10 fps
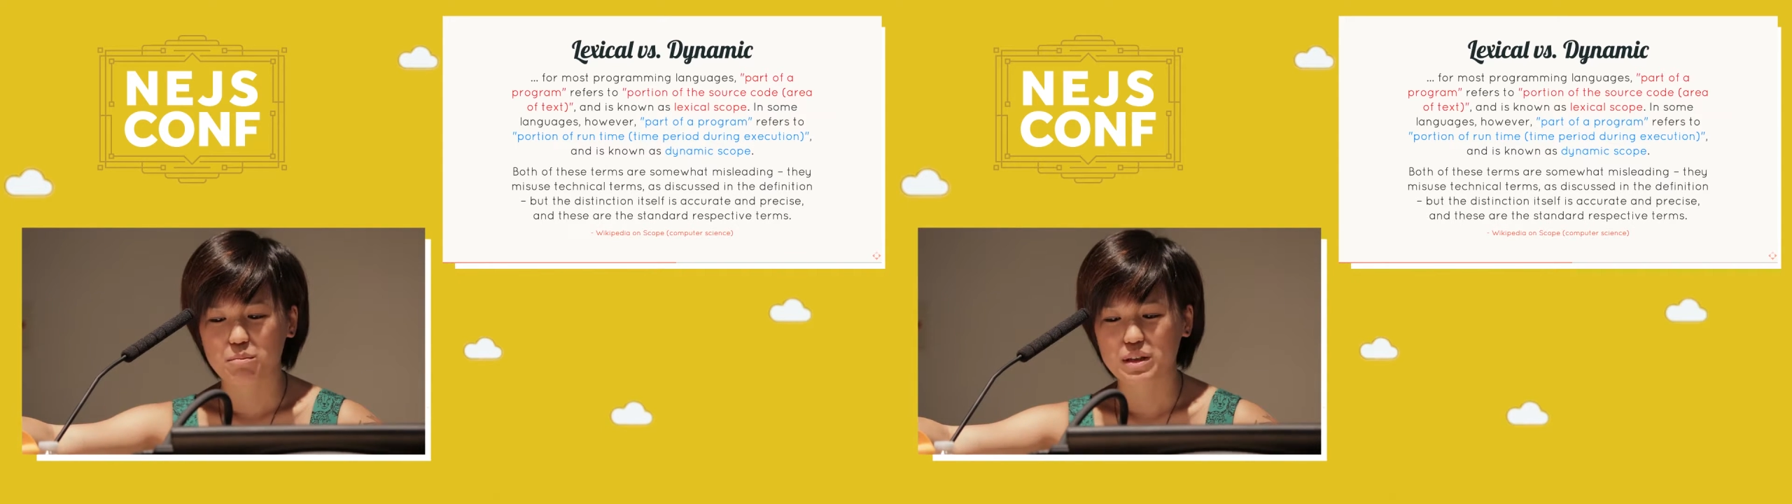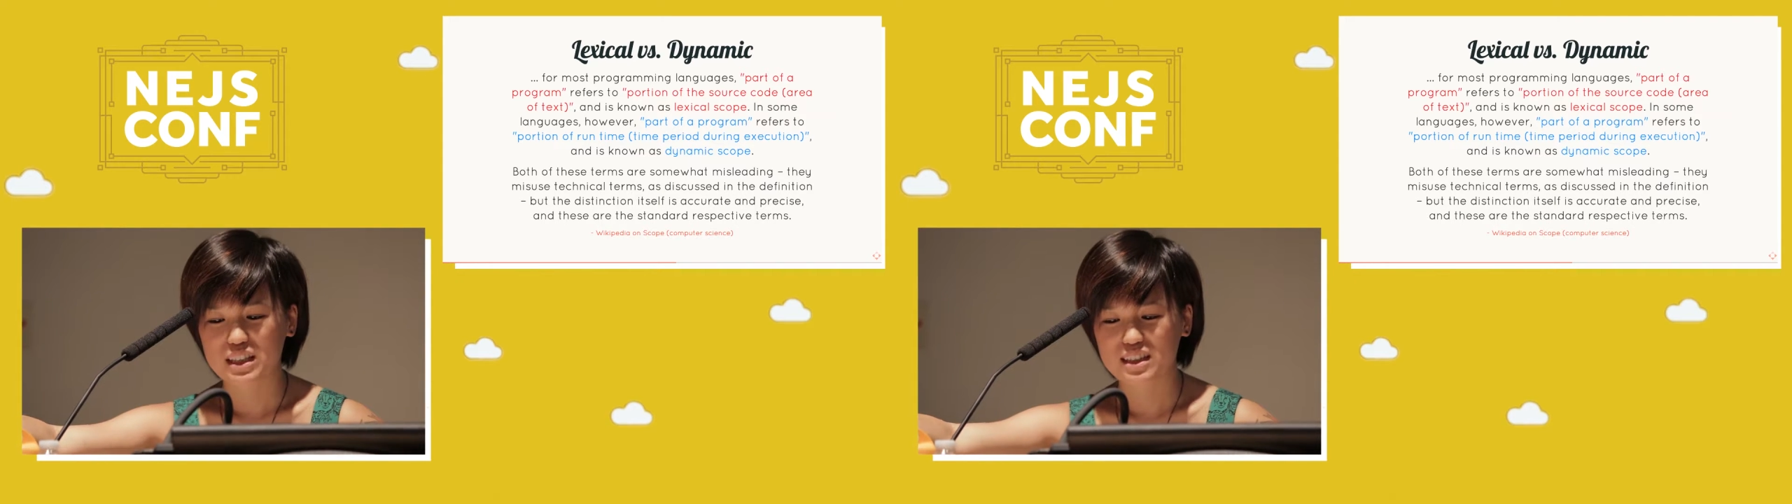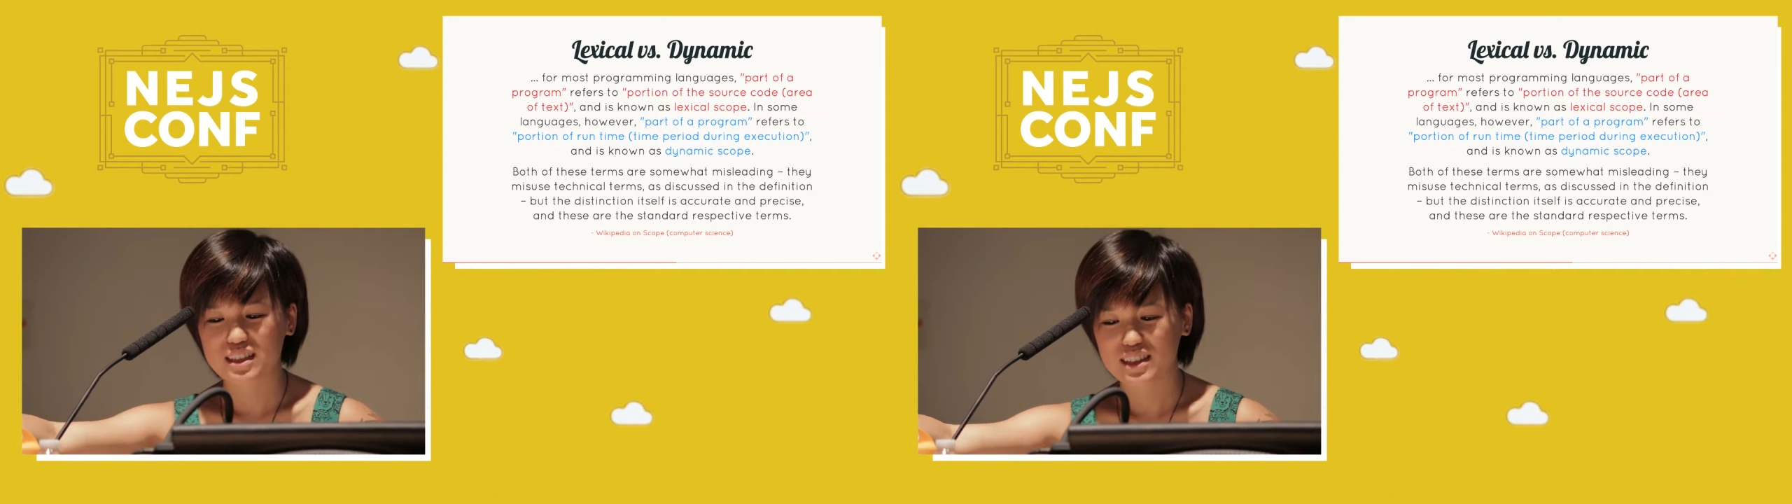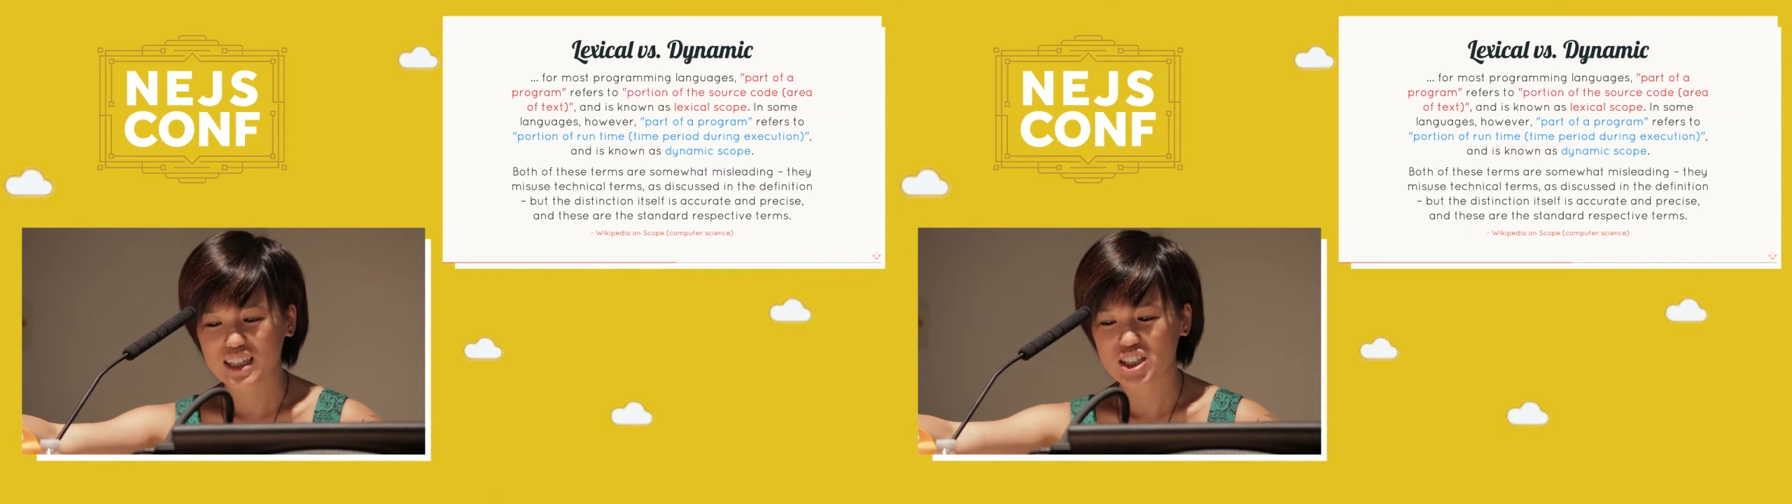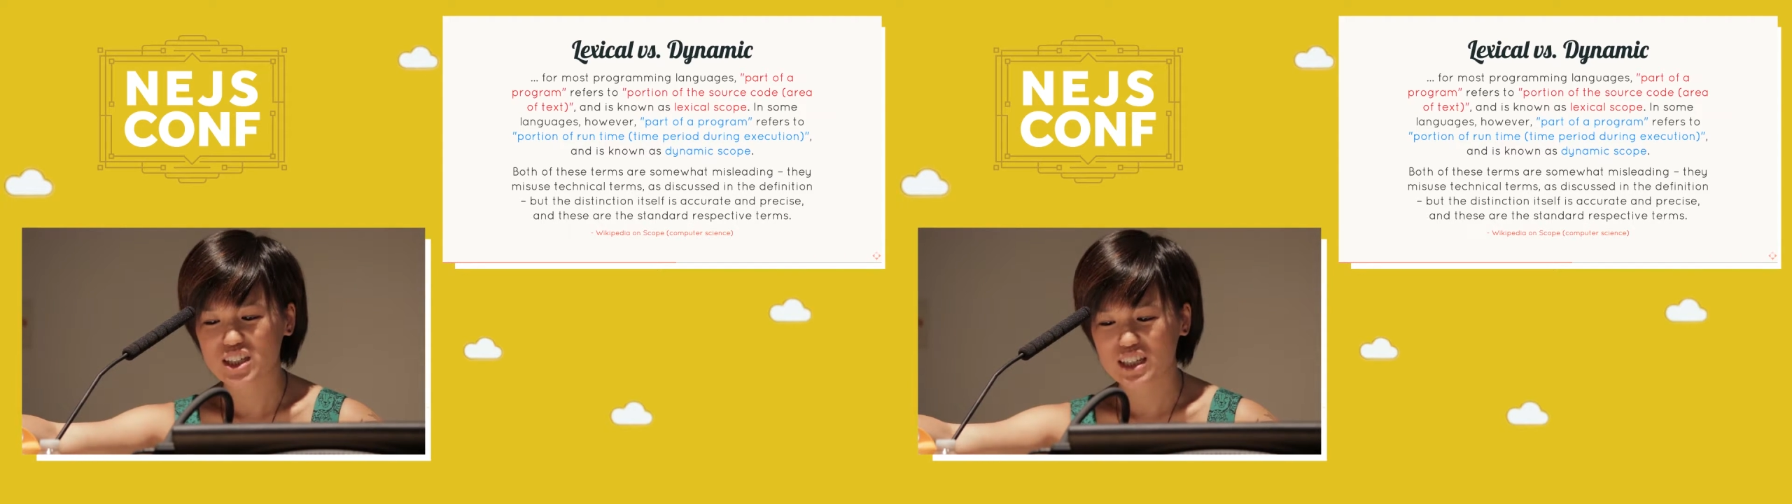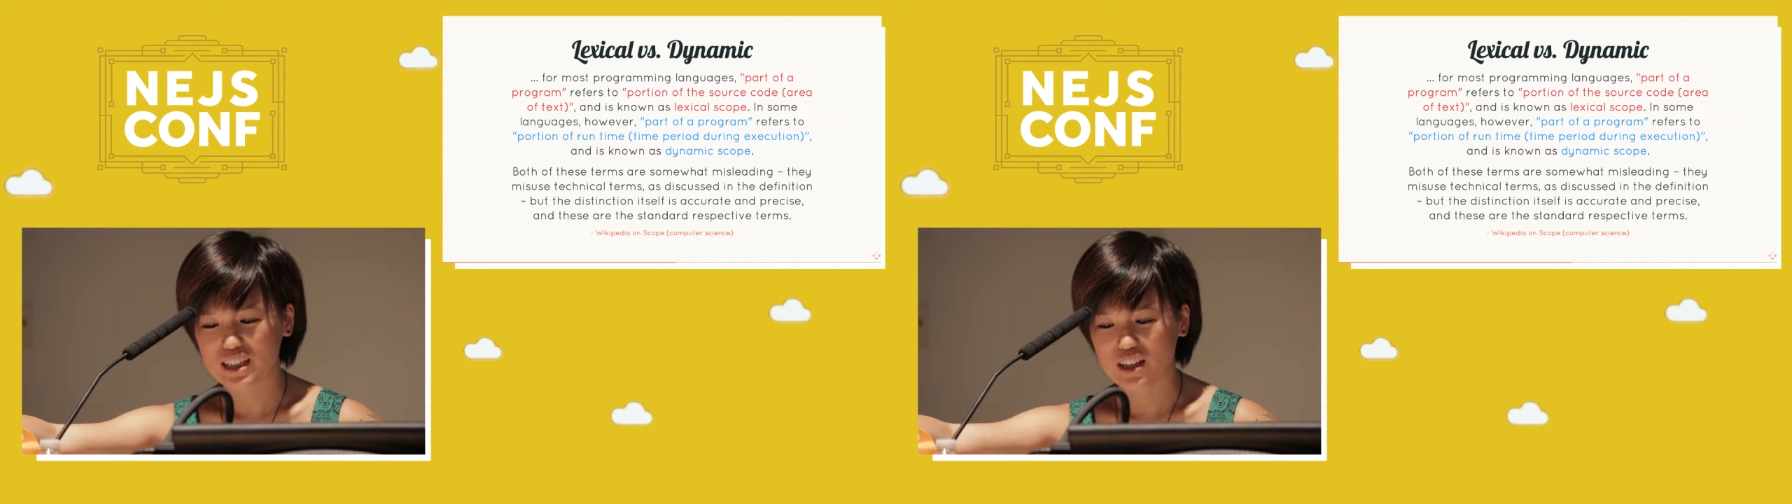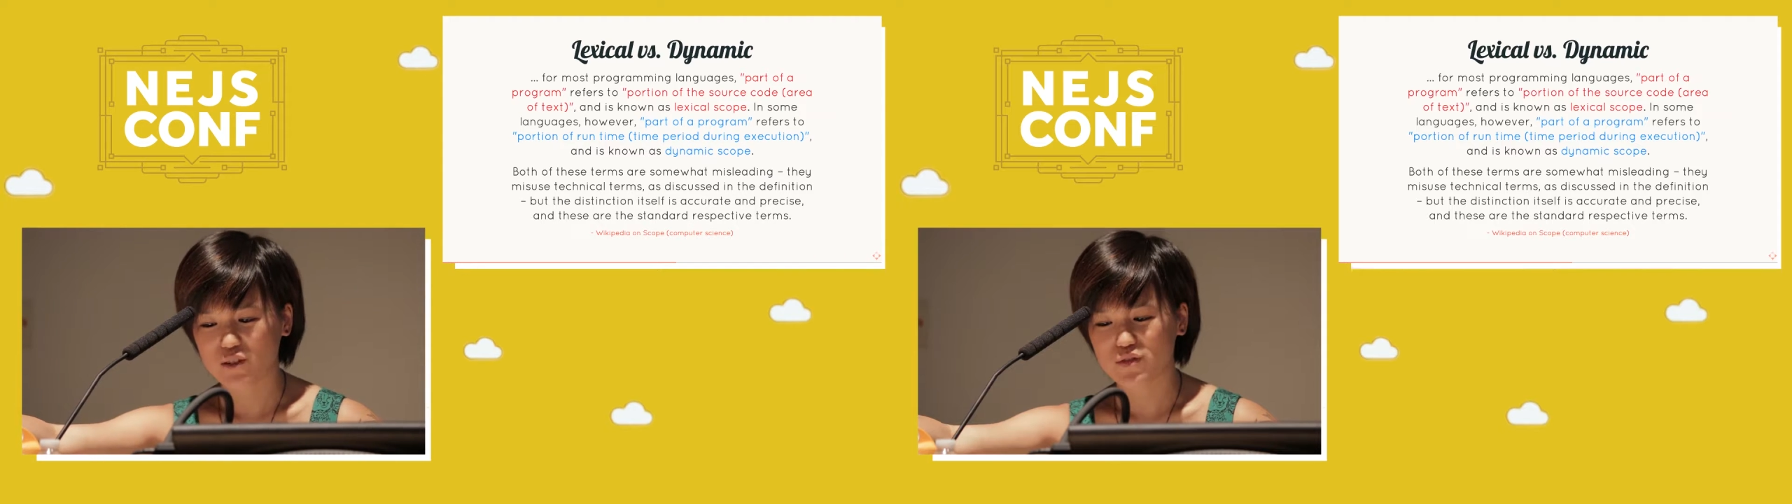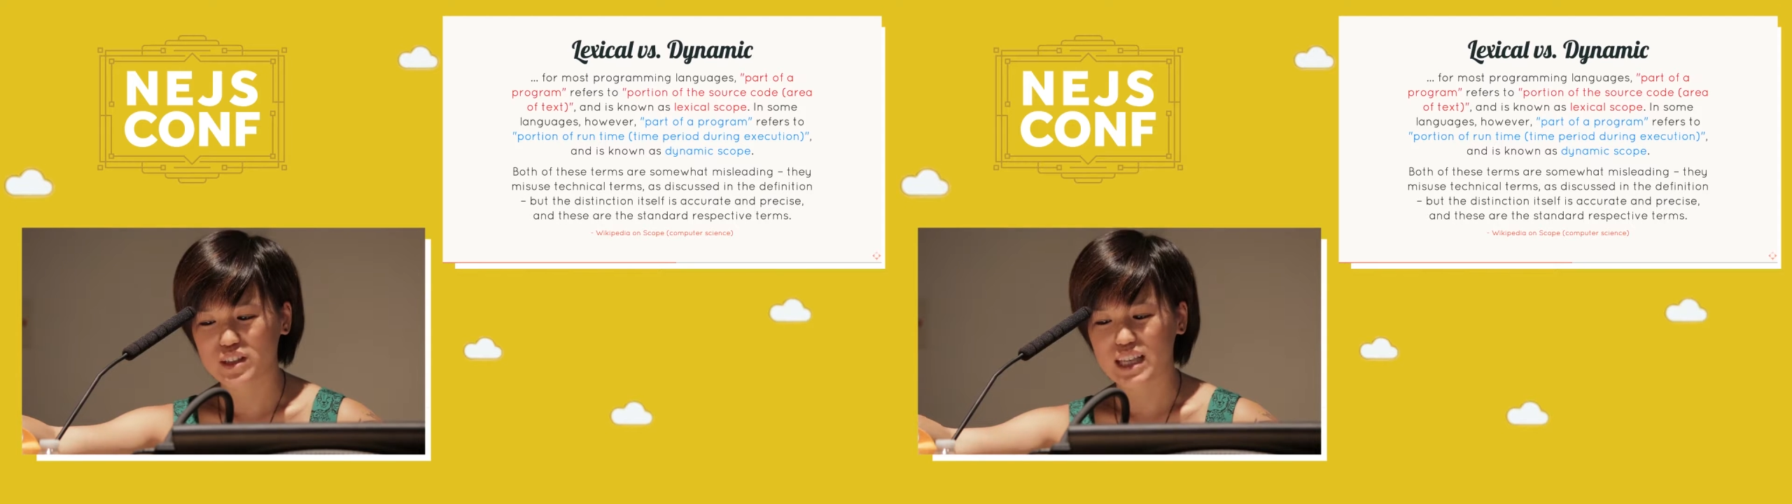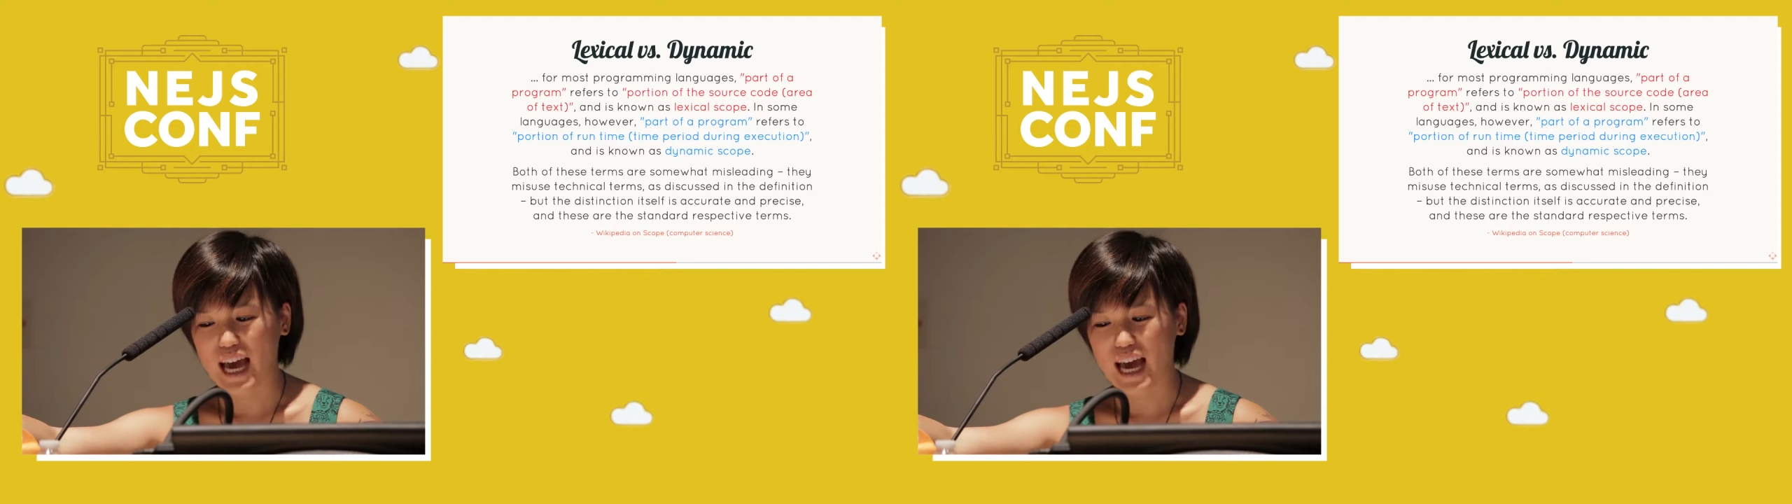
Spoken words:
but the distinction itself is